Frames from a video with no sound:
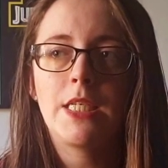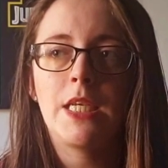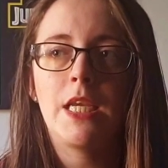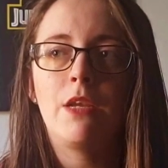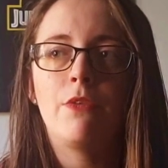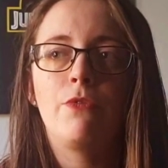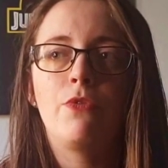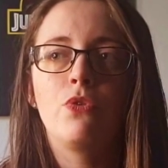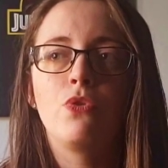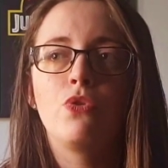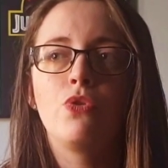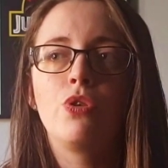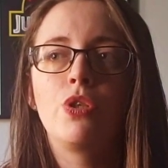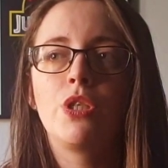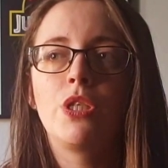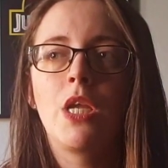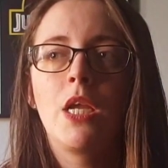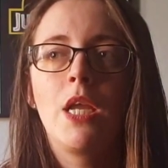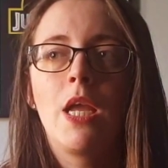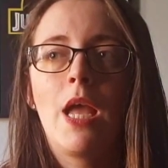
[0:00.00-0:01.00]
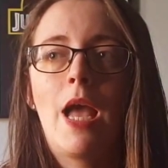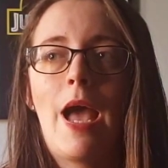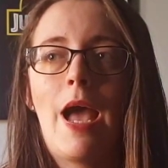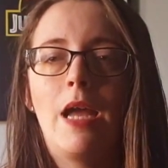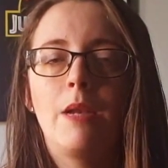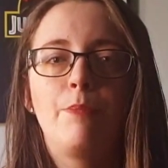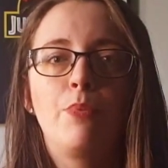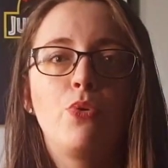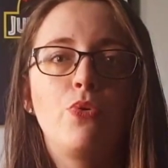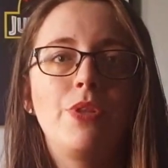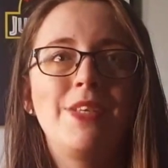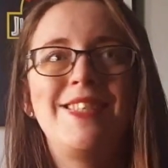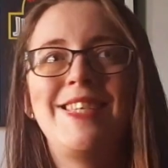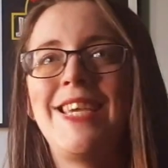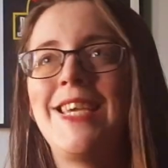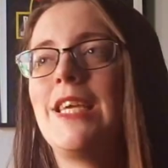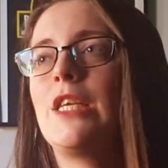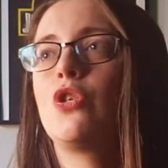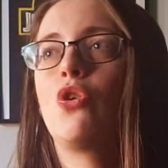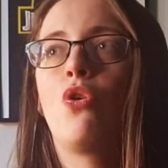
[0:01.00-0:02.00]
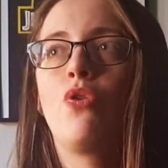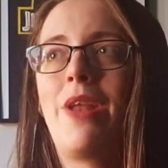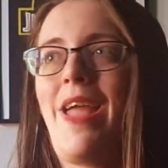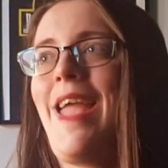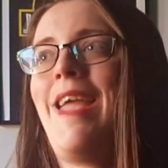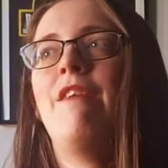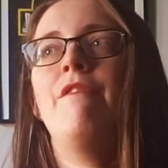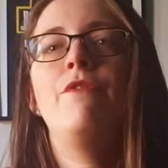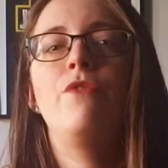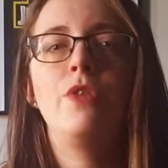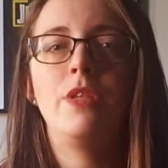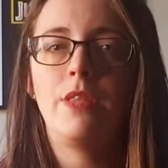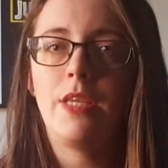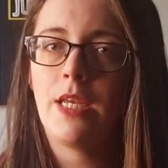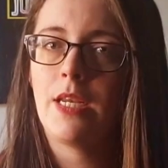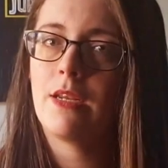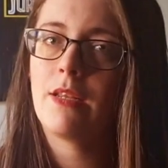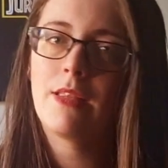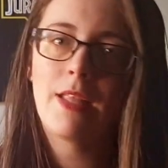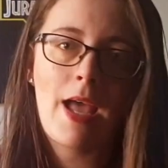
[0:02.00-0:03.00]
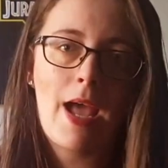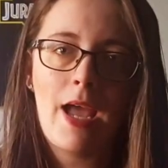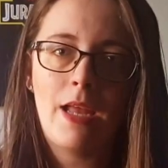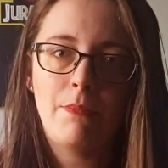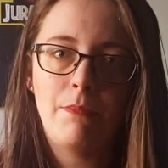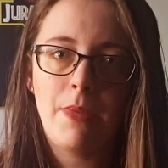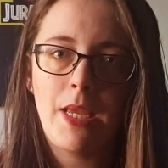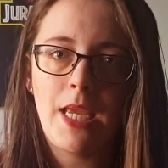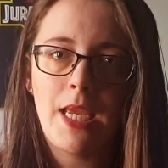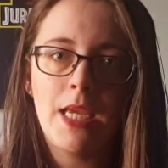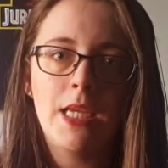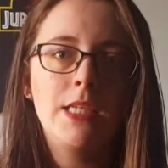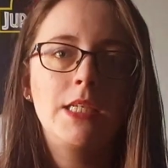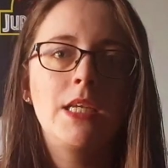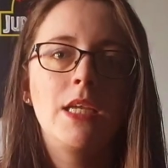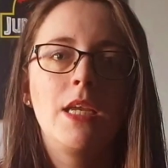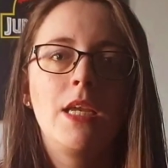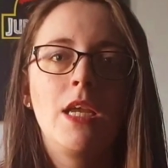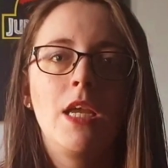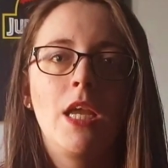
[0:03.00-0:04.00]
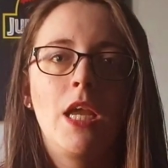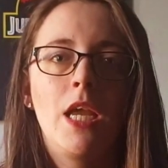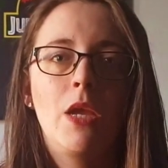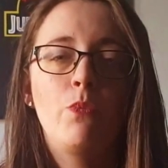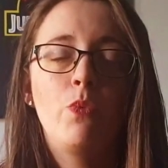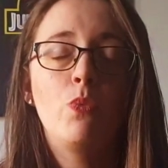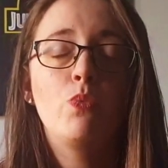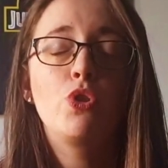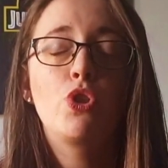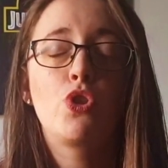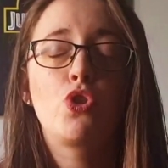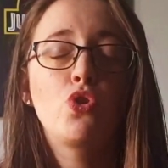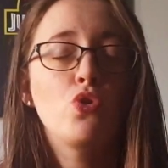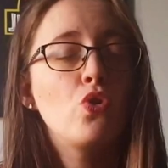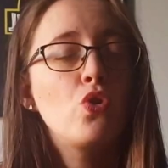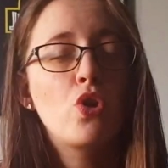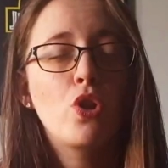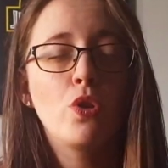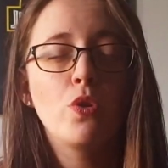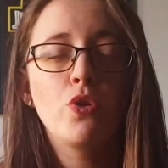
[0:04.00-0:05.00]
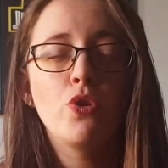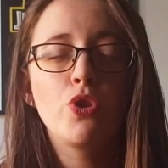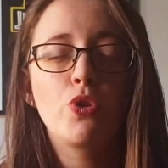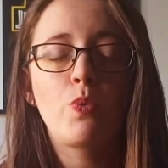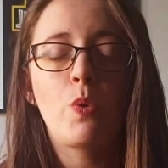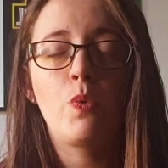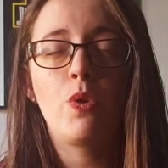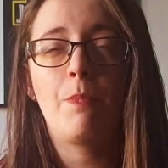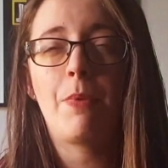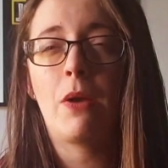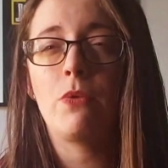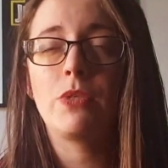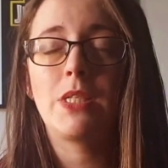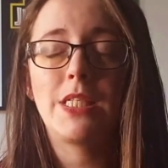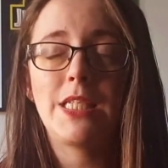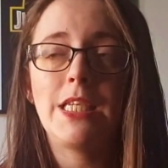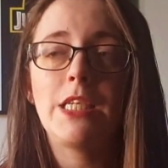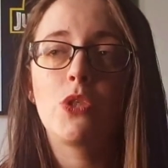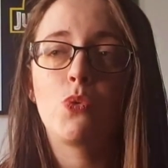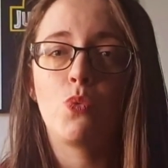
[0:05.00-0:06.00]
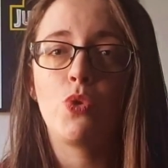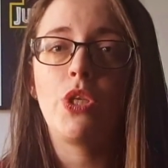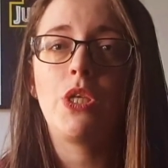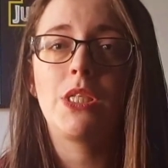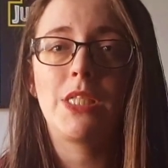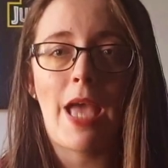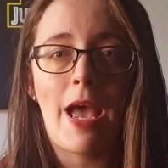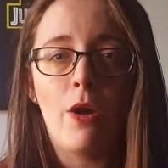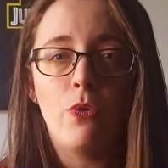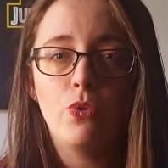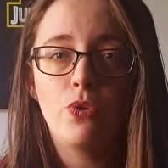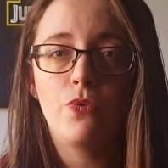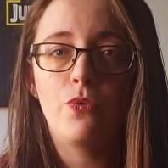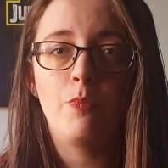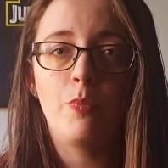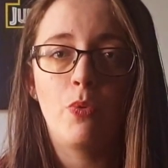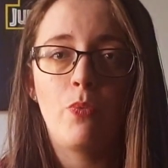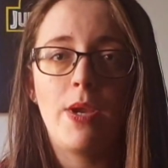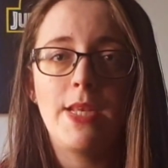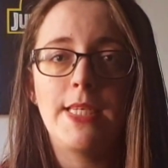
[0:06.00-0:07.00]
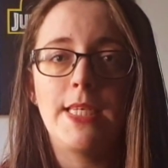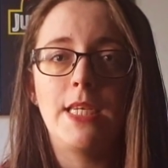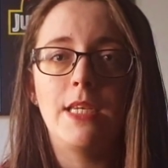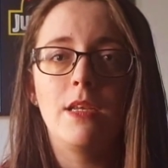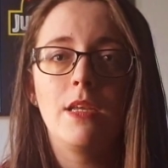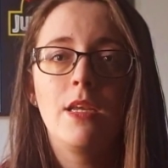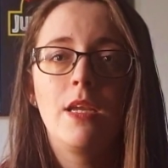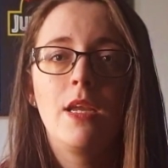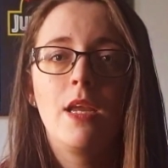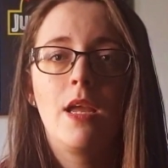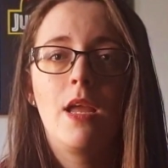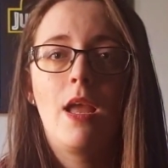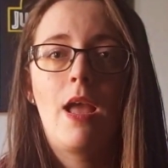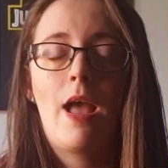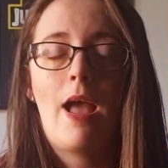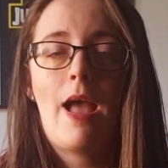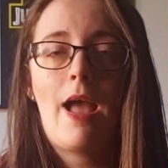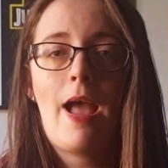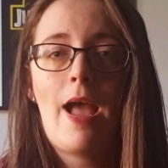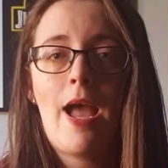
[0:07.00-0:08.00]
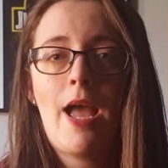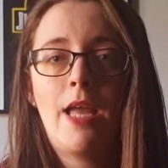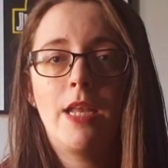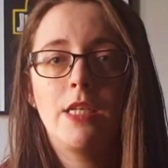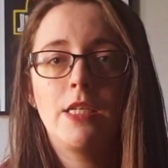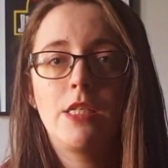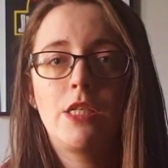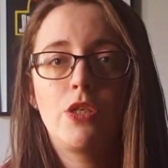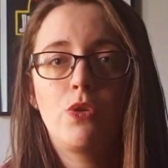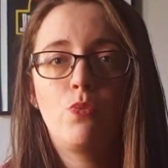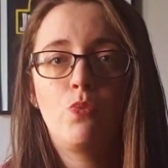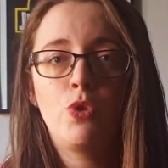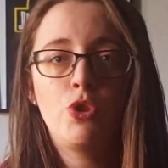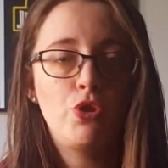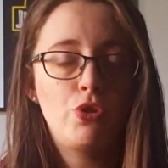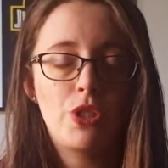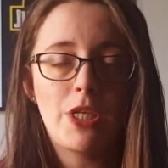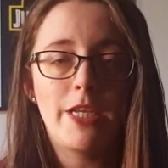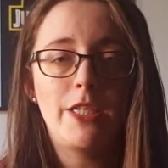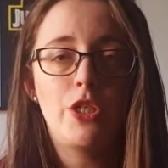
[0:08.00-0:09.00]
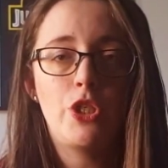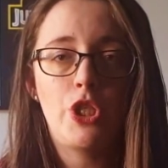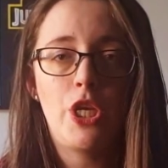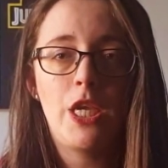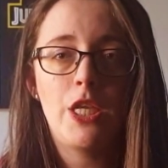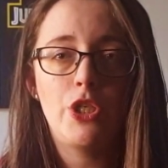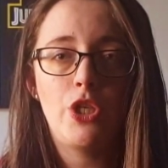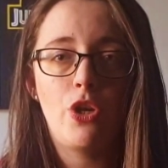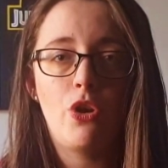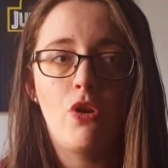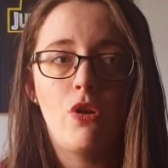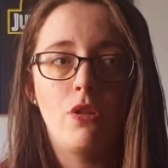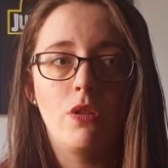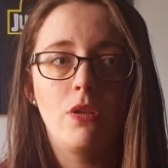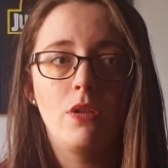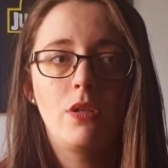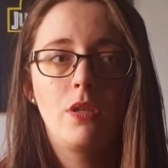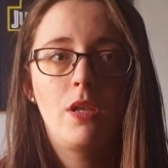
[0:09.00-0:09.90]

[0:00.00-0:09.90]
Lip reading: date for us. I put the date on everything that I'd made. We were so close, we were about 6 weeks out from the wedding, and we just had to change it all.